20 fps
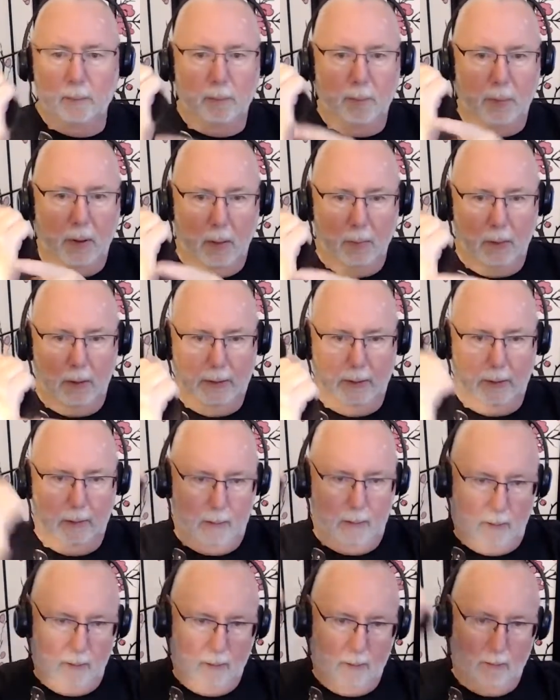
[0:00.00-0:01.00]
pummel
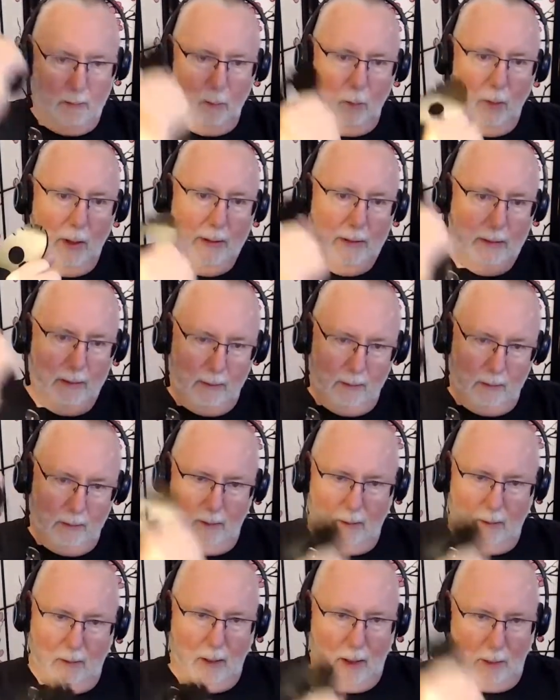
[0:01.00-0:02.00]
end right into
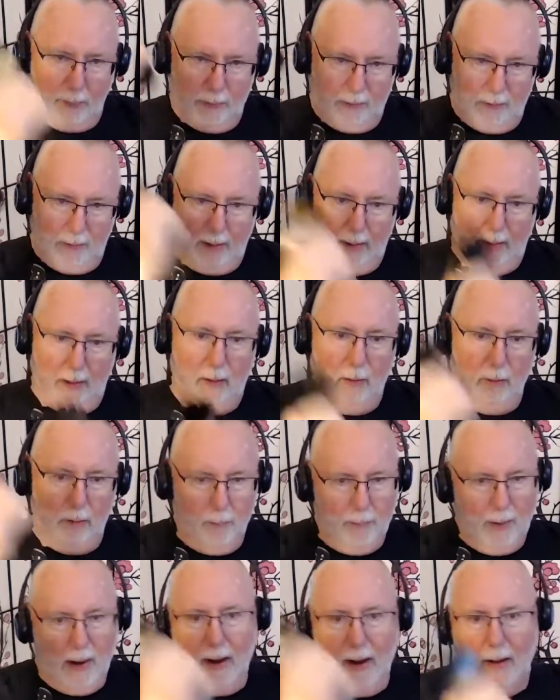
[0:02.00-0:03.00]
the top of the head or
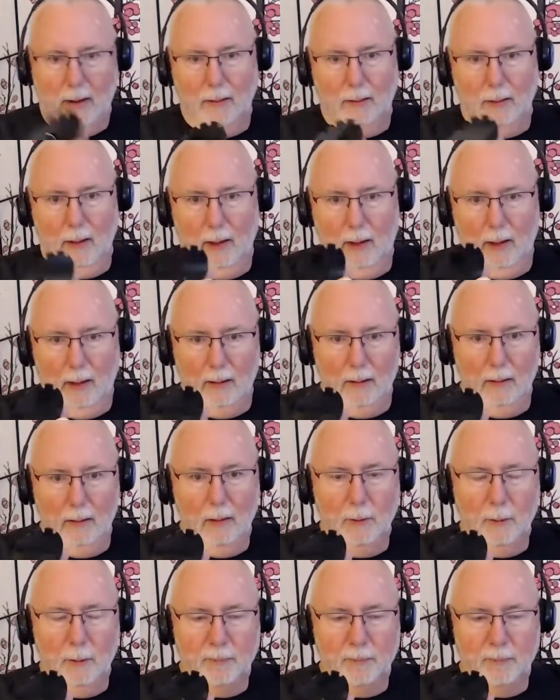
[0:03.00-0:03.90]
the back of the head,